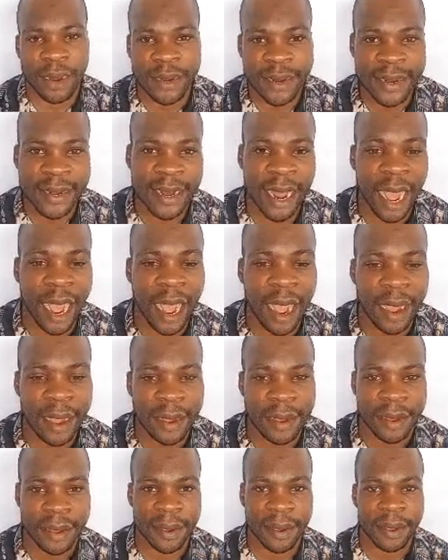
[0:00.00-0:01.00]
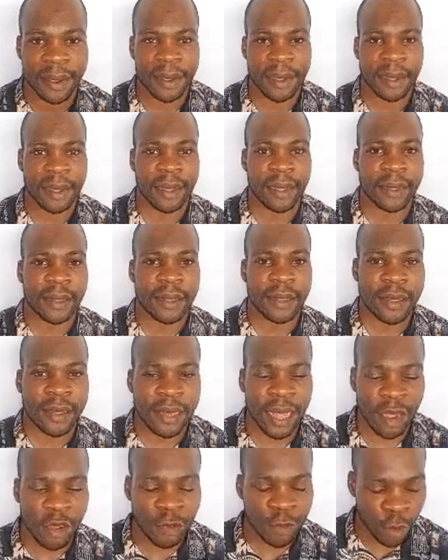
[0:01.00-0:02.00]
that
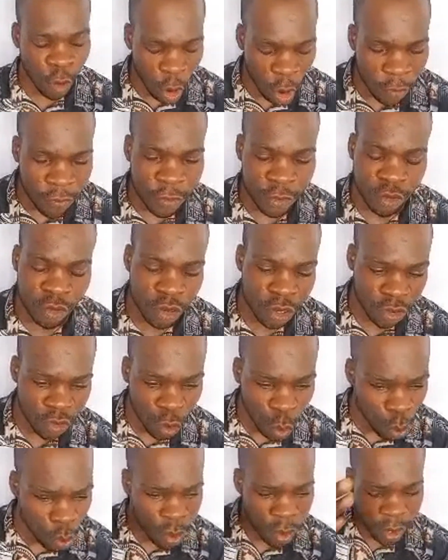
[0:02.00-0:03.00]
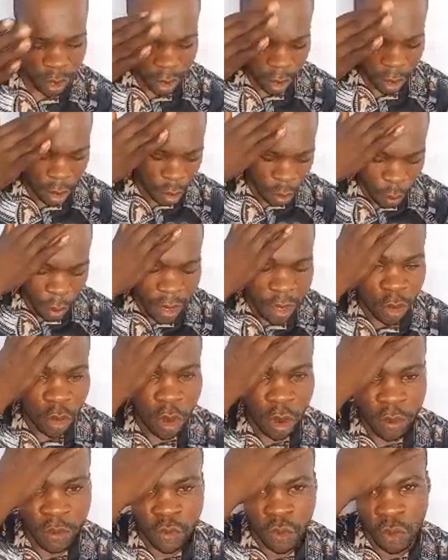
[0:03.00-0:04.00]
will be all for today. So when it
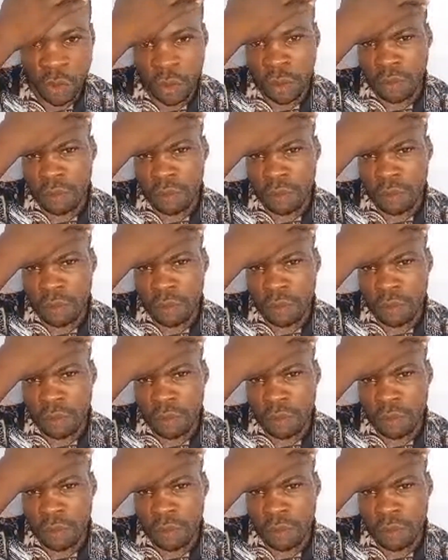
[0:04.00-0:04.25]
comes to,